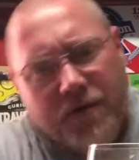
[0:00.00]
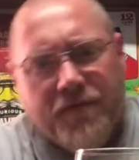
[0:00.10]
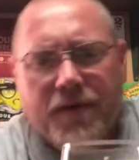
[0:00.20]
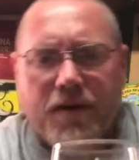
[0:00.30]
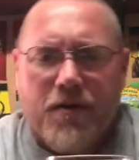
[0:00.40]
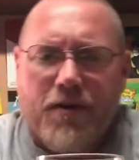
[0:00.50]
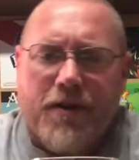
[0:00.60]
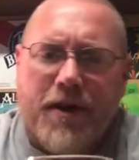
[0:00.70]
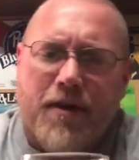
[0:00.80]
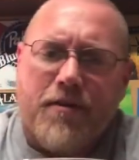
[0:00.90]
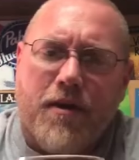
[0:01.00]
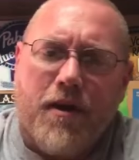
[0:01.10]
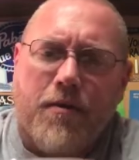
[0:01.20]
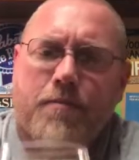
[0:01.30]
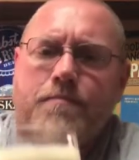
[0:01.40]
1 finger on that
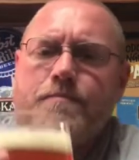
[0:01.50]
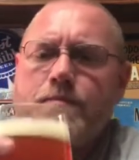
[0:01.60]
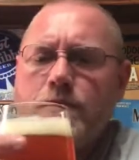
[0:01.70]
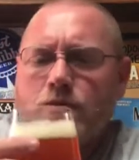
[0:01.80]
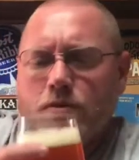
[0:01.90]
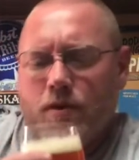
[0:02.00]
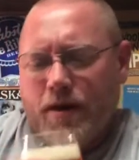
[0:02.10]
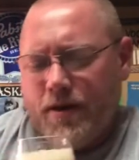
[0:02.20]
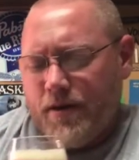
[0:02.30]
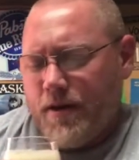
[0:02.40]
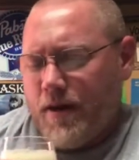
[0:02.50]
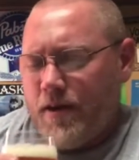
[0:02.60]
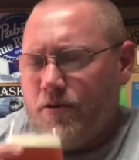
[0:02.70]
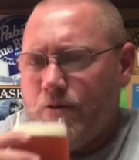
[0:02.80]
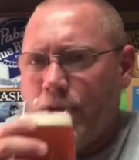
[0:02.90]
there. Let's go ahead and
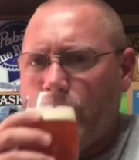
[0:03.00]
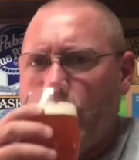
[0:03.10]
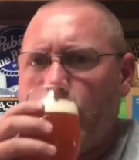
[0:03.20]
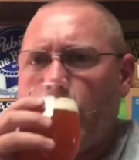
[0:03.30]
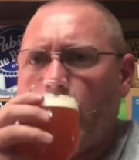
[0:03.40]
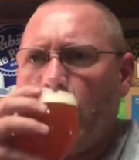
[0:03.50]
get a drink on.